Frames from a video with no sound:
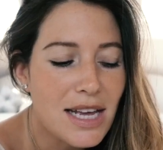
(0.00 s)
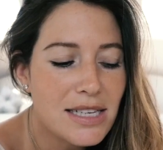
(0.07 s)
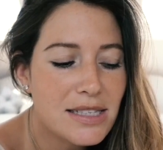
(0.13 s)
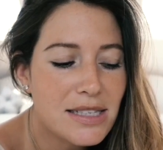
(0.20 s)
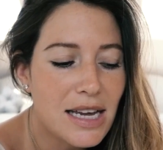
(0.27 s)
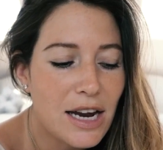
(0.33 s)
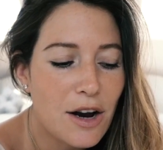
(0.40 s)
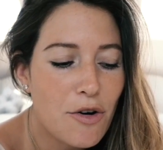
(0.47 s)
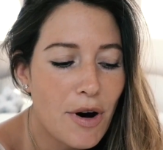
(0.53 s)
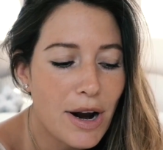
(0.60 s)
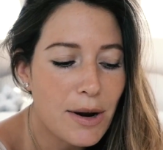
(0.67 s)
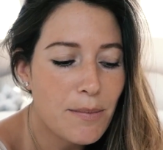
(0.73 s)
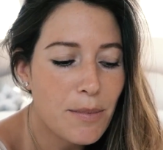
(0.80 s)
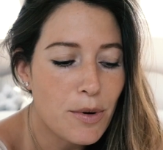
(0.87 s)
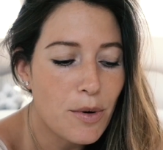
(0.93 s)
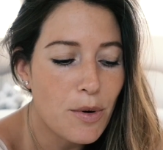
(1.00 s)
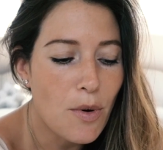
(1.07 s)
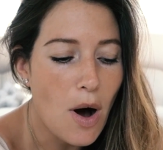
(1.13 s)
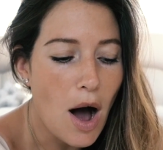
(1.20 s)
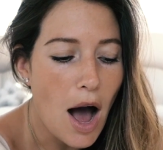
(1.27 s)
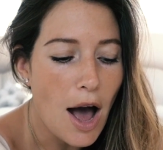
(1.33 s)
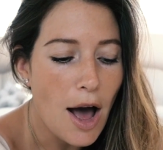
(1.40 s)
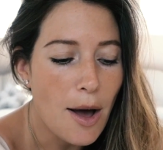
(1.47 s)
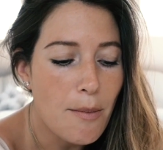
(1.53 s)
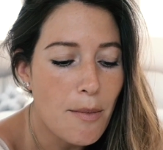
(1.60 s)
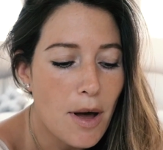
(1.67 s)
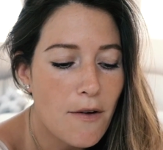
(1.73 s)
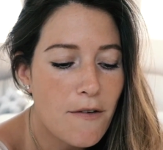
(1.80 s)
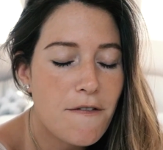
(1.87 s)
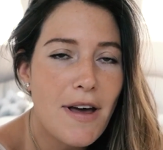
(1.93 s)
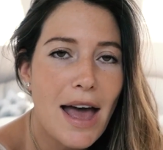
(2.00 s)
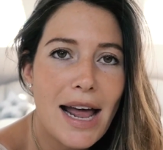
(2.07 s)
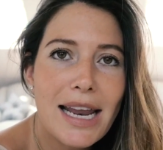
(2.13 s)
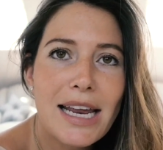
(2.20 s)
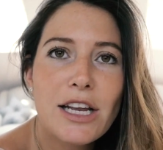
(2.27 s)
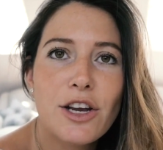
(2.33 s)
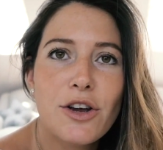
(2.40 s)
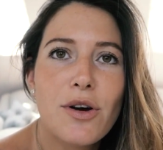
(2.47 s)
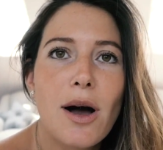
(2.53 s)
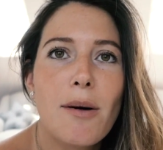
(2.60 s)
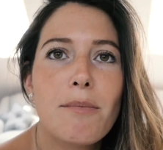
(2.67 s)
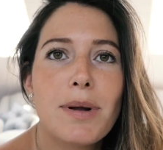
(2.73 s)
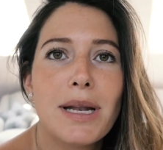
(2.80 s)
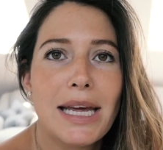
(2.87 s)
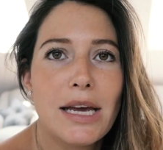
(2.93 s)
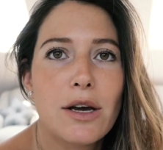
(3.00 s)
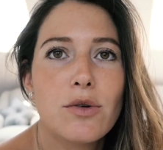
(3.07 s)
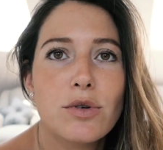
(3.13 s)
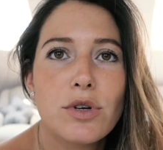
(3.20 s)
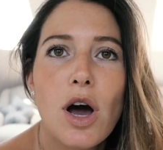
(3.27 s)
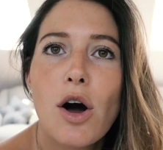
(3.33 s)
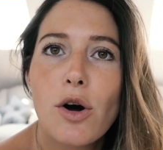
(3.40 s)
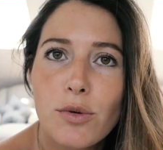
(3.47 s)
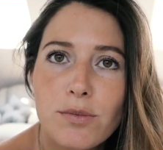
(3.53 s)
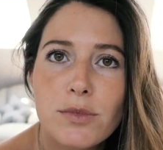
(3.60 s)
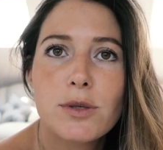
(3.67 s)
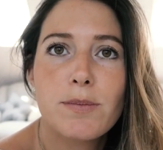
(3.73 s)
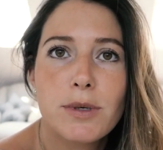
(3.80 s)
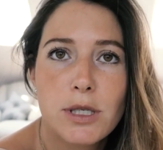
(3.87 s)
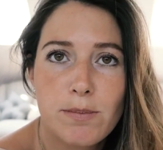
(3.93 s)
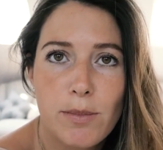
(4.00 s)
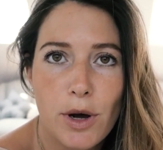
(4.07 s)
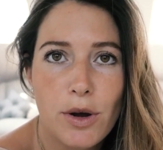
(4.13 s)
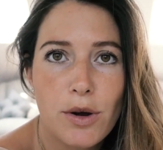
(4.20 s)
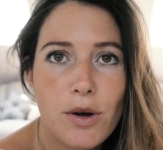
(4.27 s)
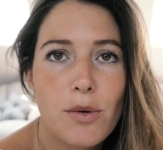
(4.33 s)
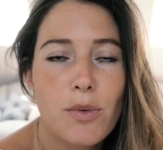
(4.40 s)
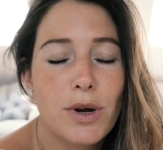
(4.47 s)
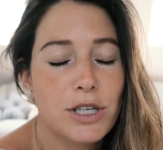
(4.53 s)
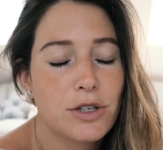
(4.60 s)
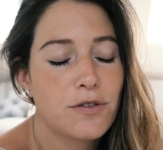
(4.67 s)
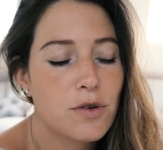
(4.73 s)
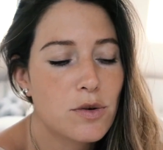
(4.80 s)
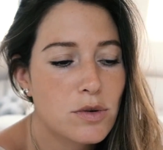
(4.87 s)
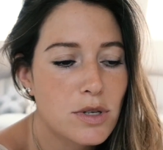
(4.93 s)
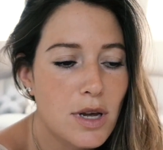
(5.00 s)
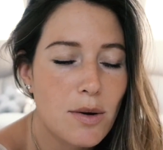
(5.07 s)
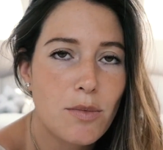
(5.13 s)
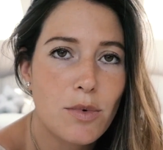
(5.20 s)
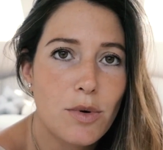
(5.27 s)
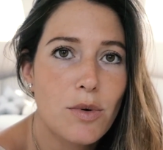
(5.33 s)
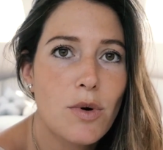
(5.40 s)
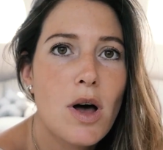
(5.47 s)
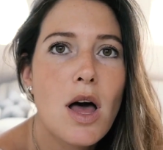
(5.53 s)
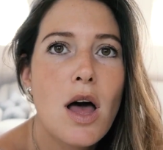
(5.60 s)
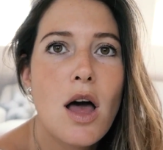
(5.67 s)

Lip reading: This incredible, fairly new company called Holmes Bespoke, which of course I will